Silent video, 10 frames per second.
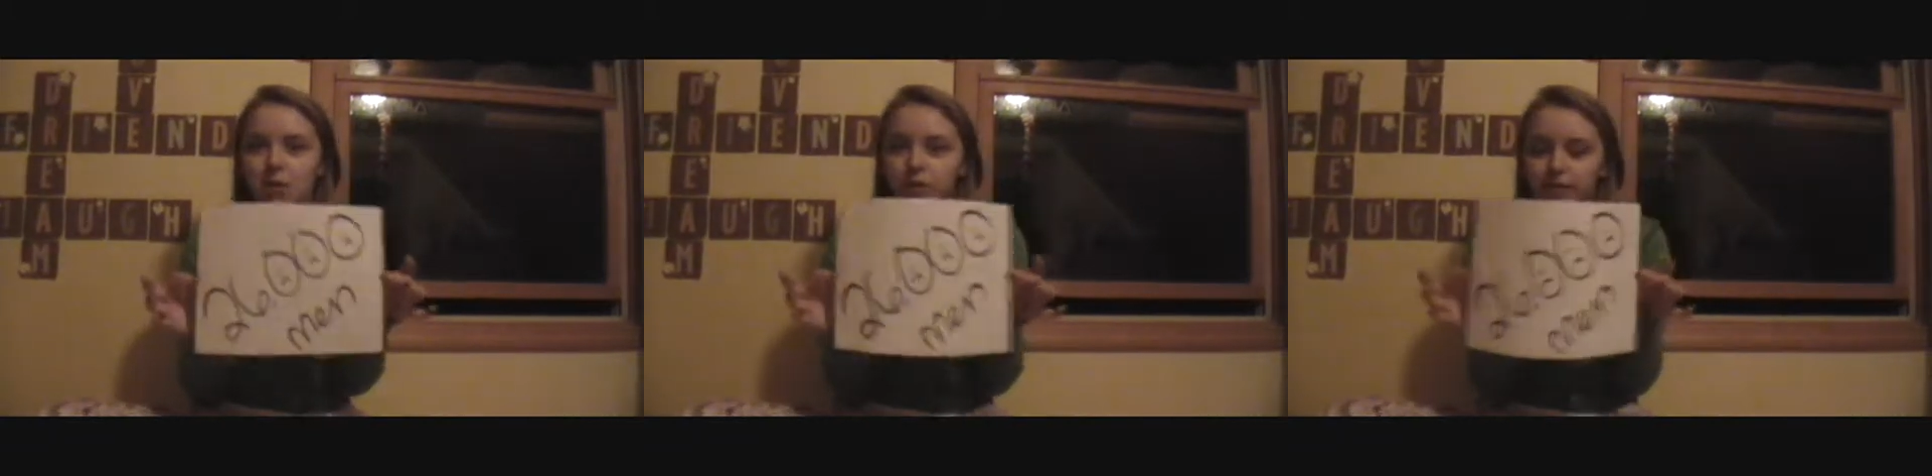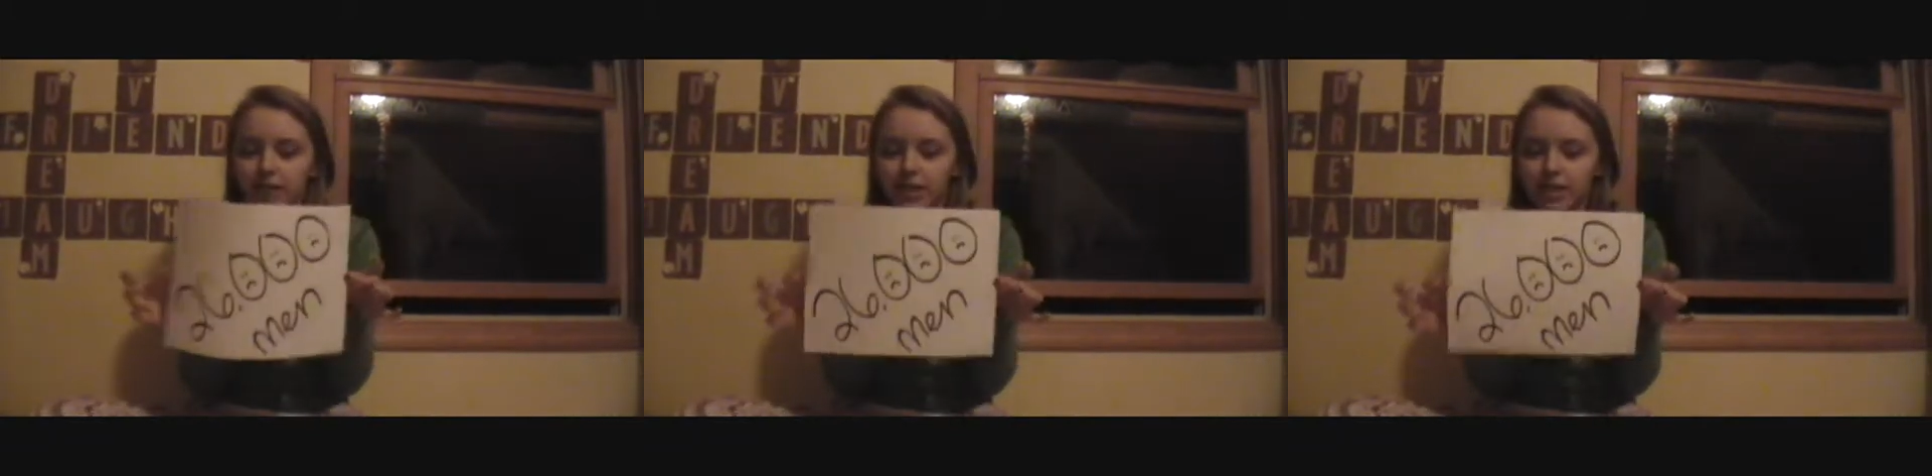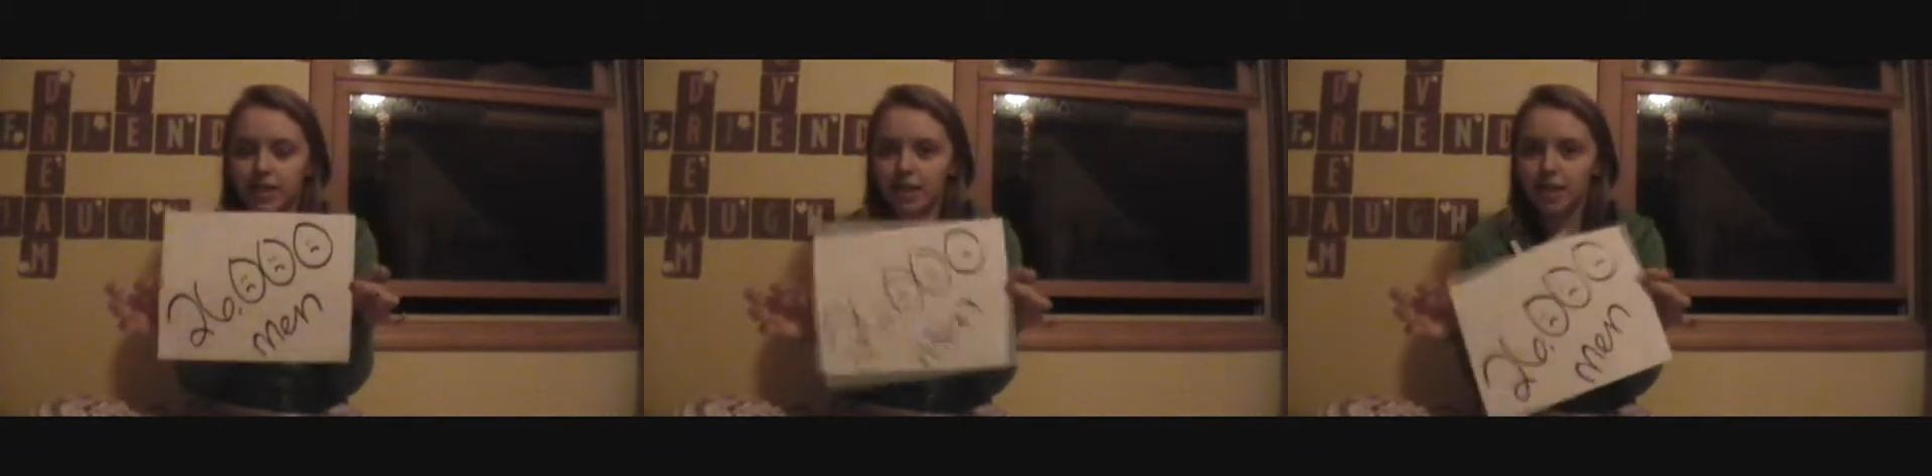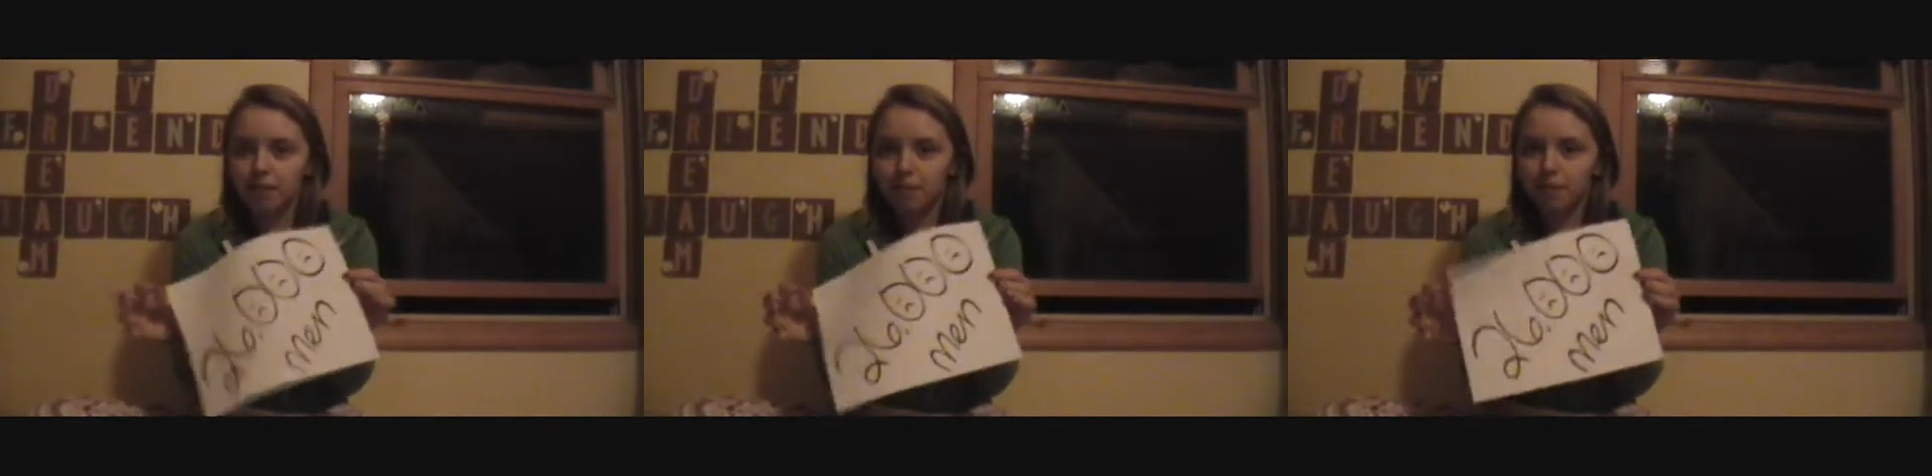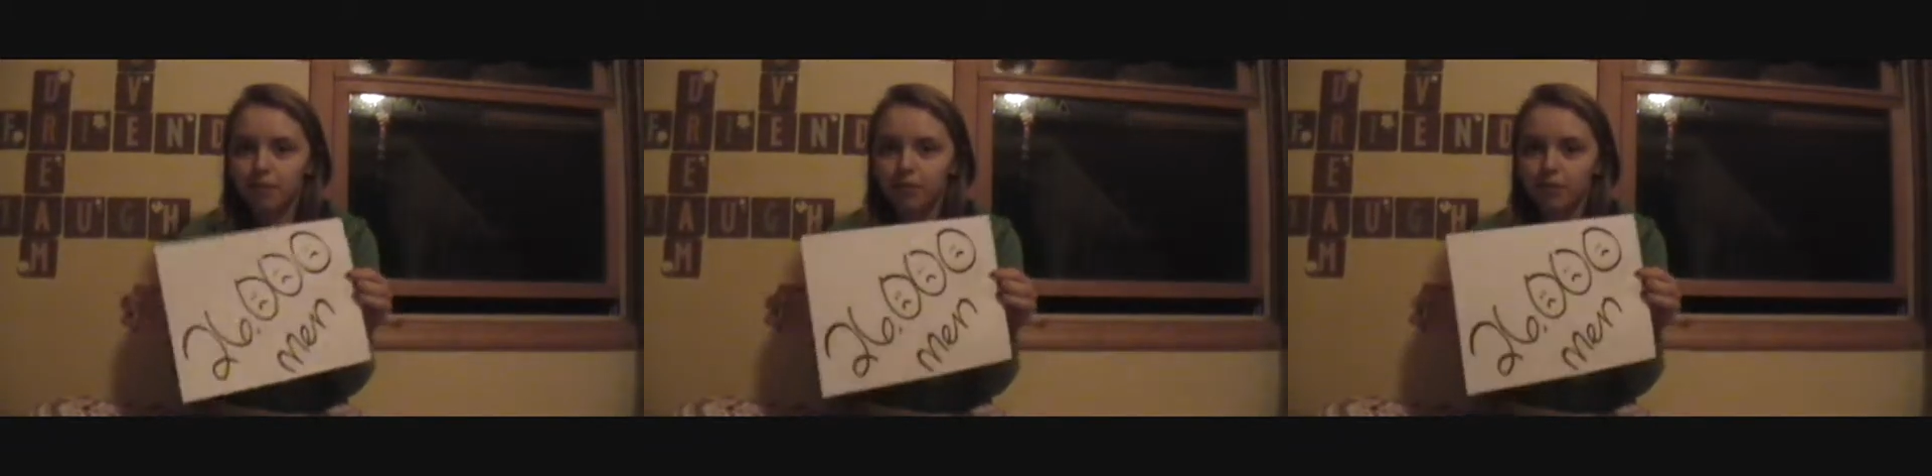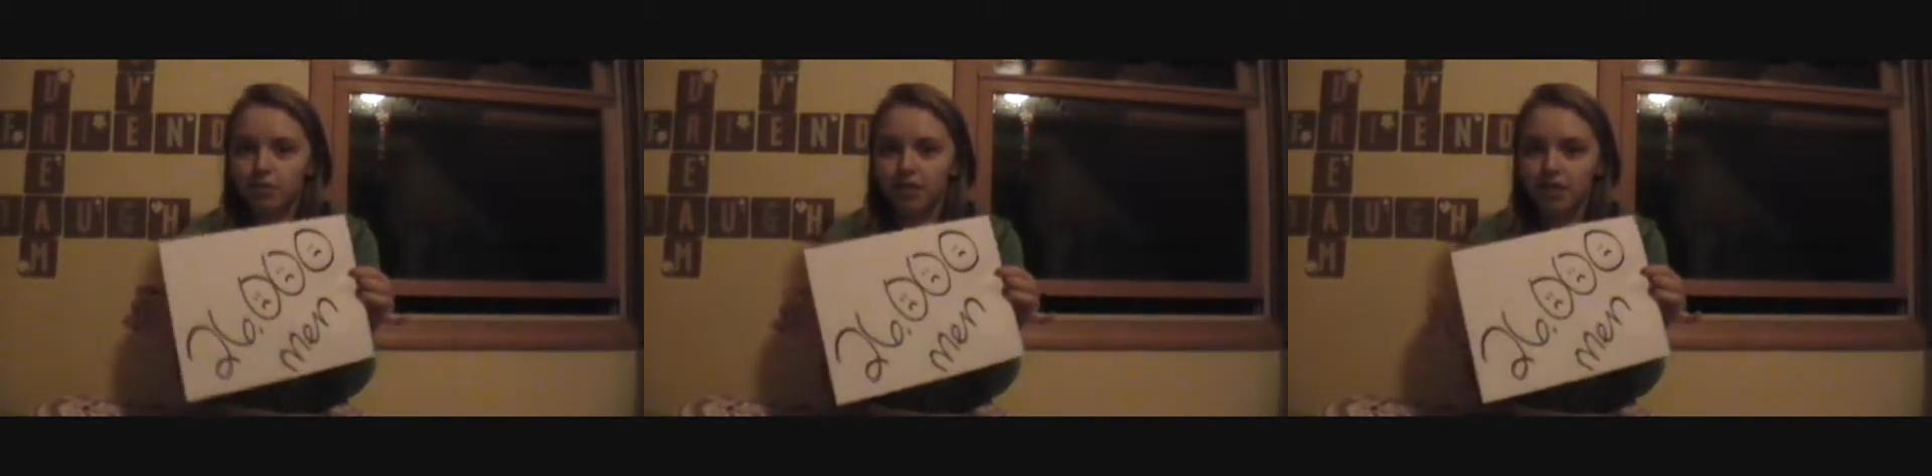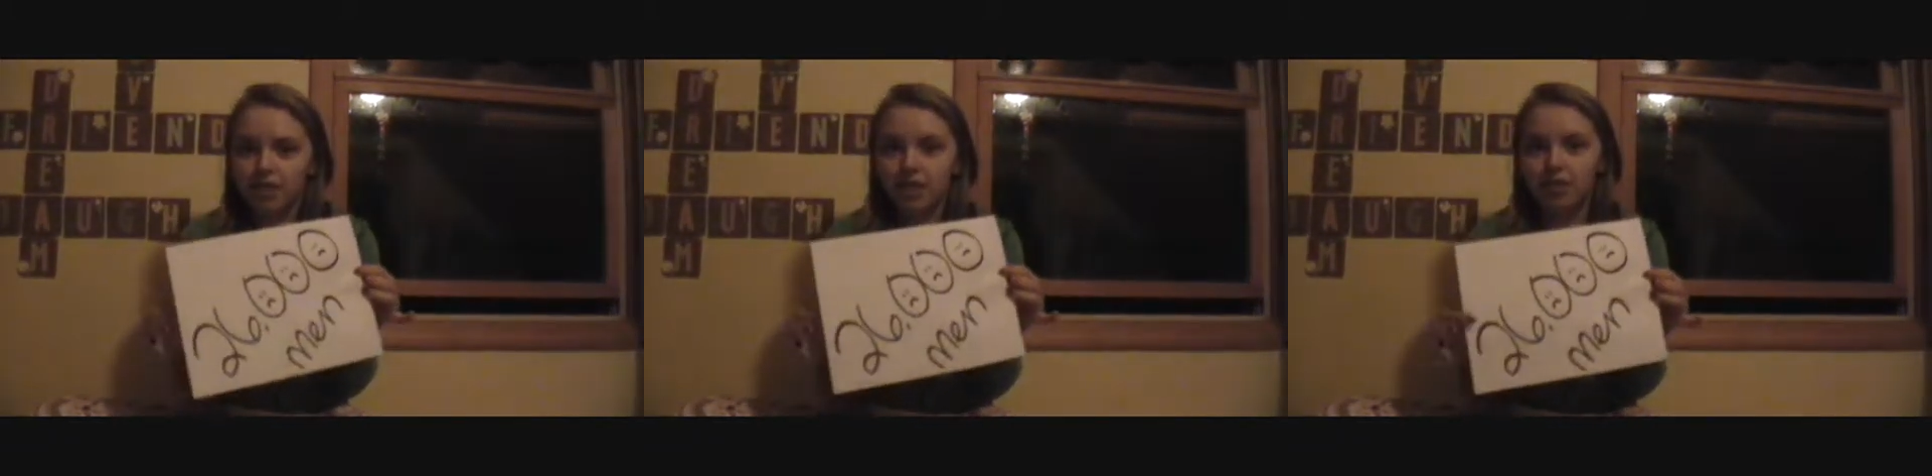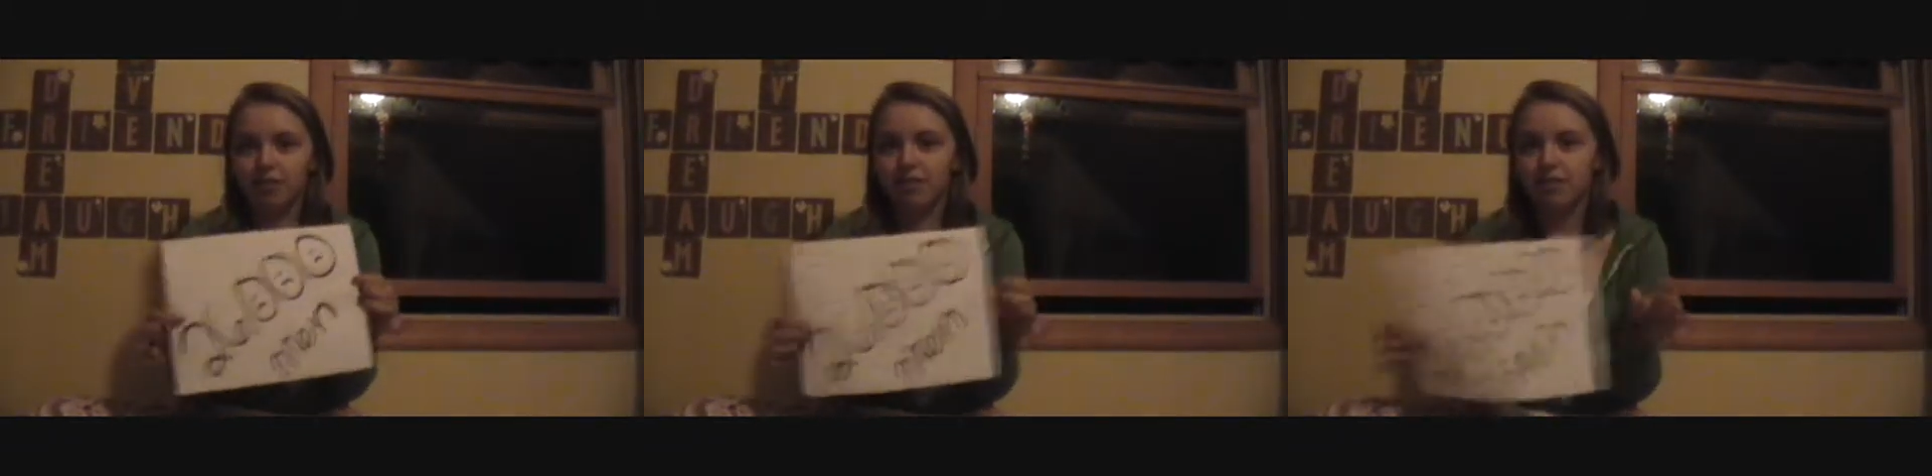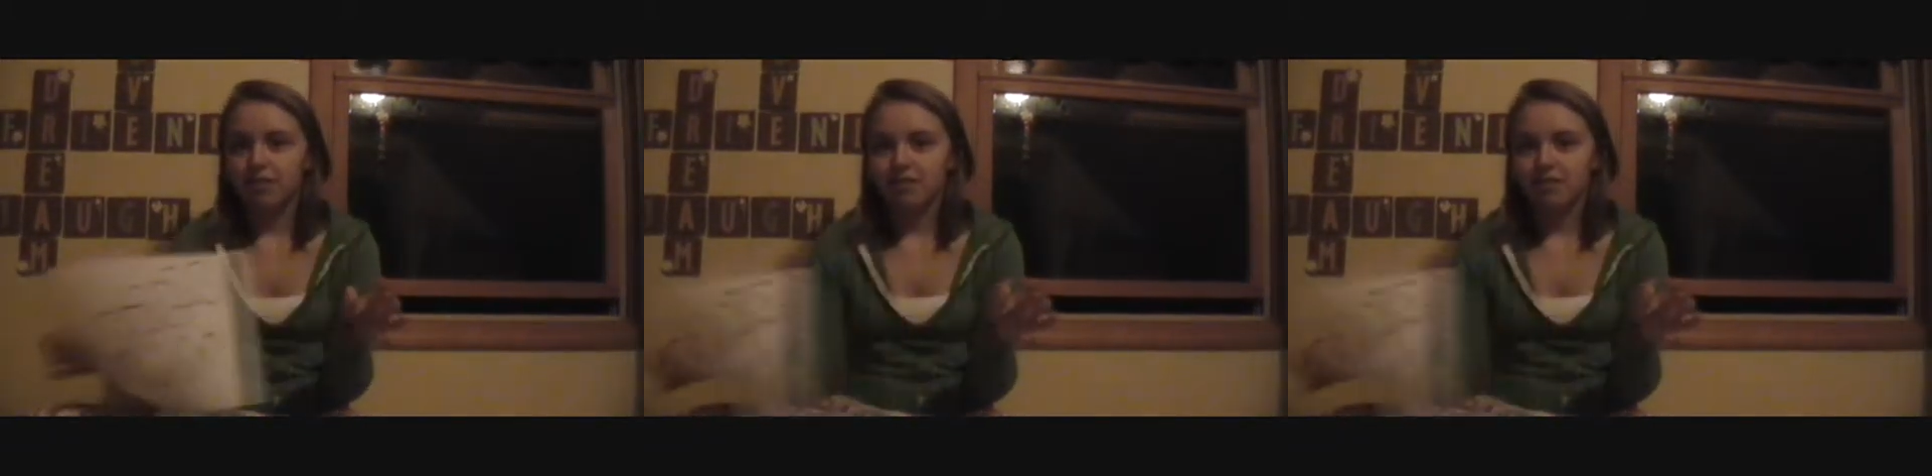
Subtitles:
were living in a camp built for 13,000.